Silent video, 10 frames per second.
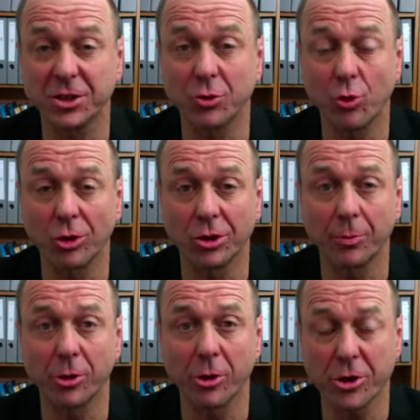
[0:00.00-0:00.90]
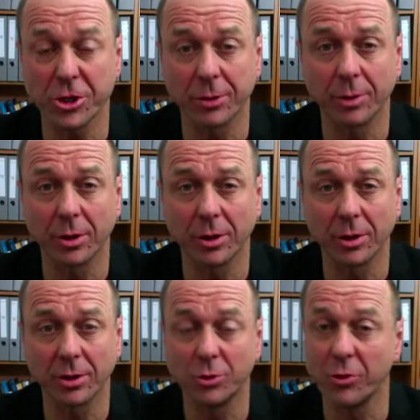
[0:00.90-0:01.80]
do entrepreneurship?
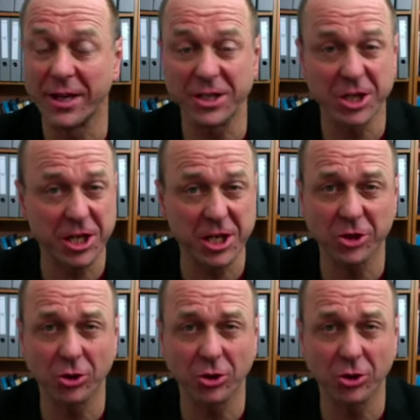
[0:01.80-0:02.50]
Do they teach